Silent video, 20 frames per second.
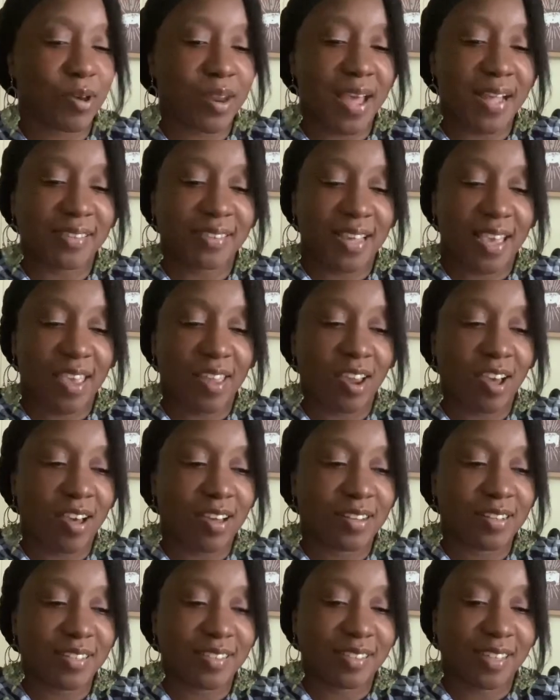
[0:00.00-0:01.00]
I tell y'all
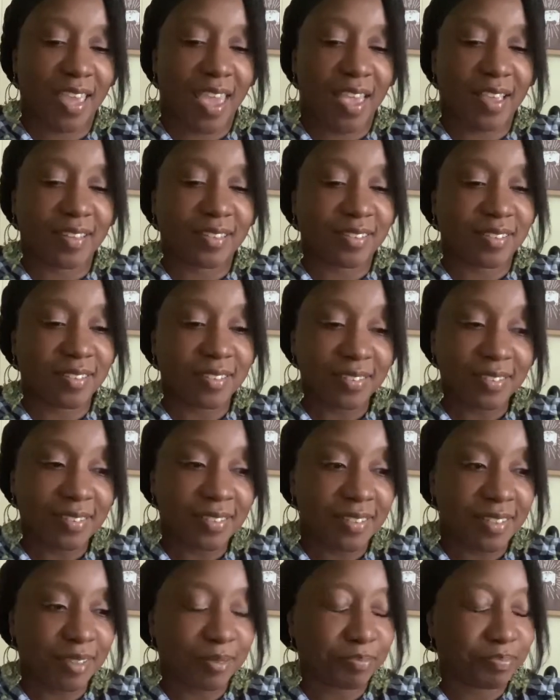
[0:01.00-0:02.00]
this cake is
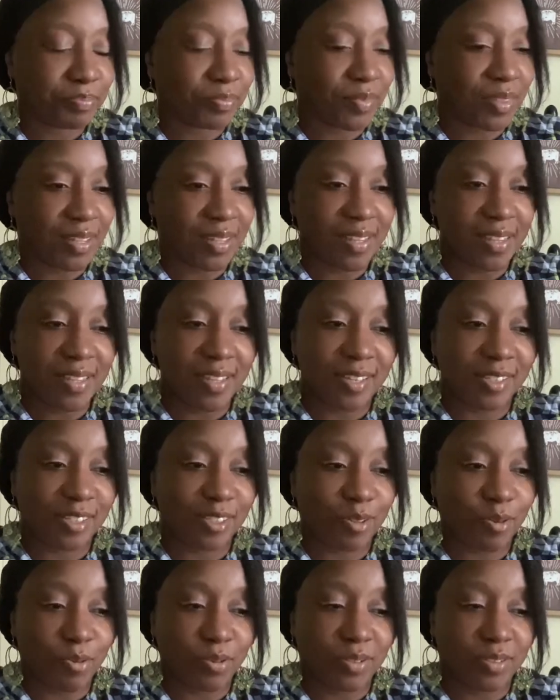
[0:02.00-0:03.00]
good, it is
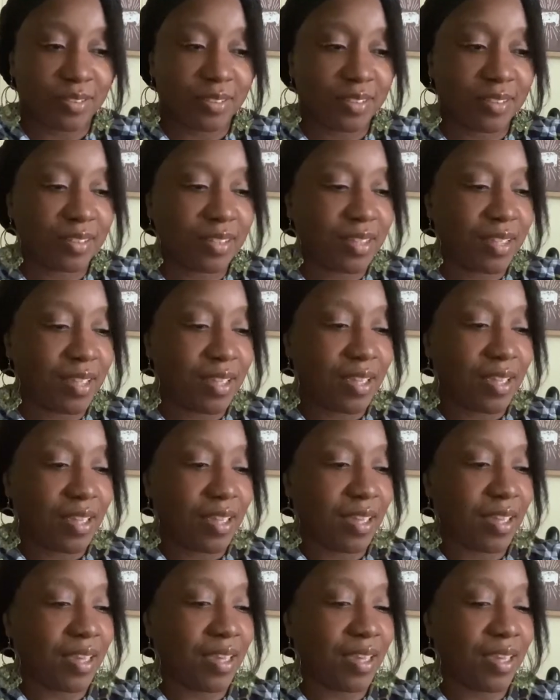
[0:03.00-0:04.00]
so good.
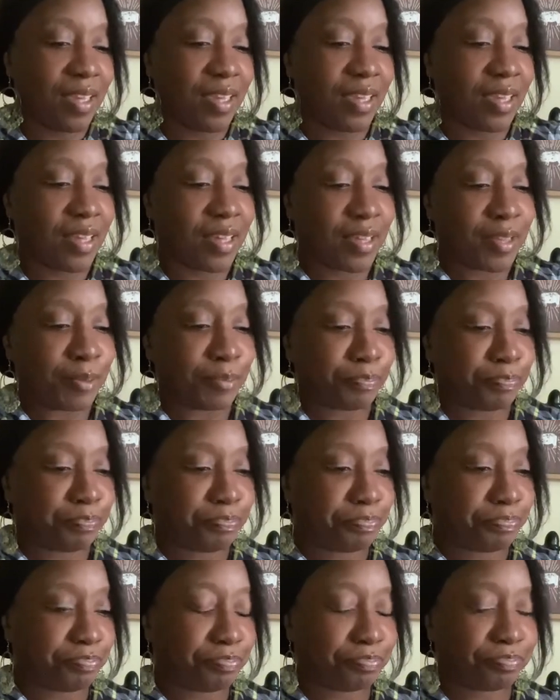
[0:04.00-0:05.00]
And
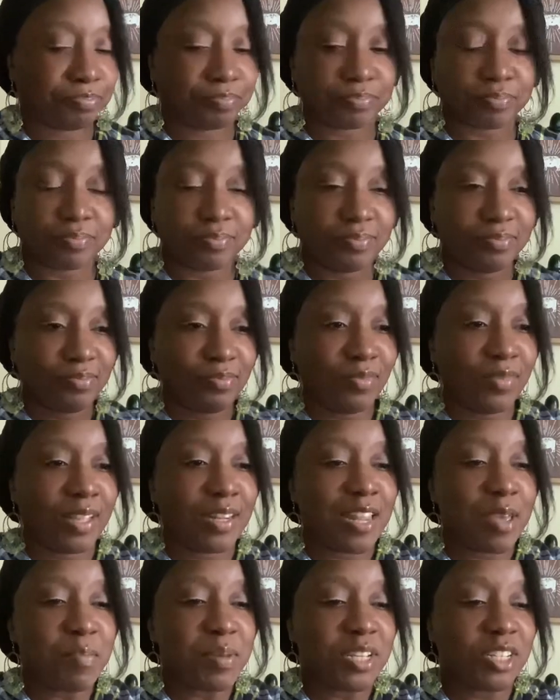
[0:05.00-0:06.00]

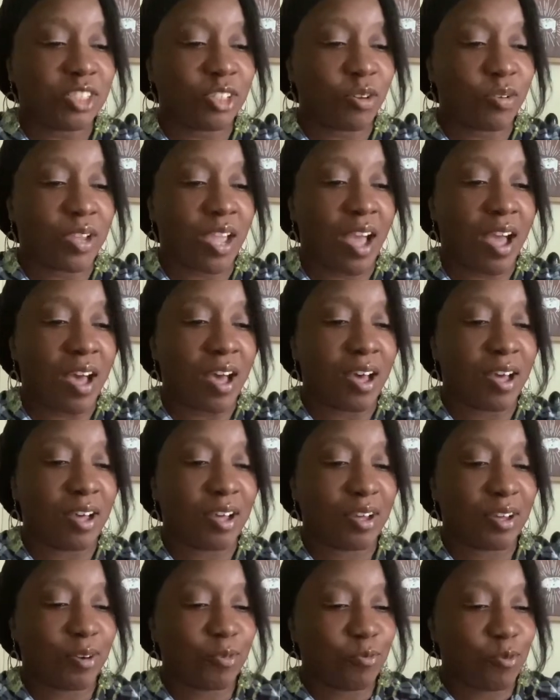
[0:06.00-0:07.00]
let me show y'all
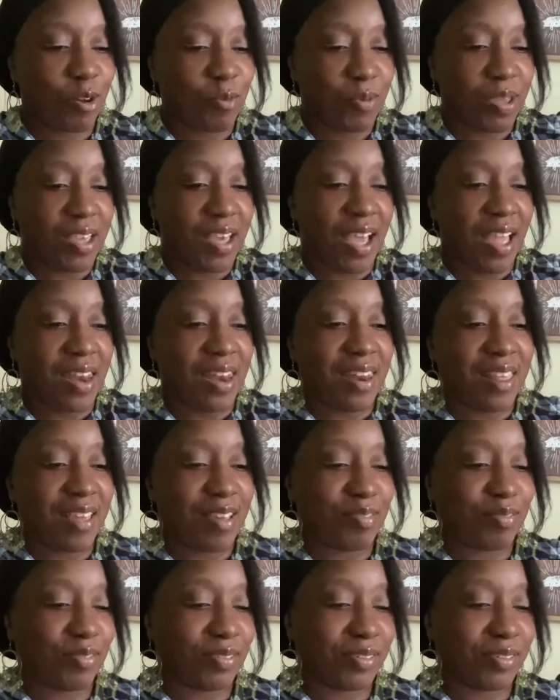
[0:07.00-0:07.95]
what we got left.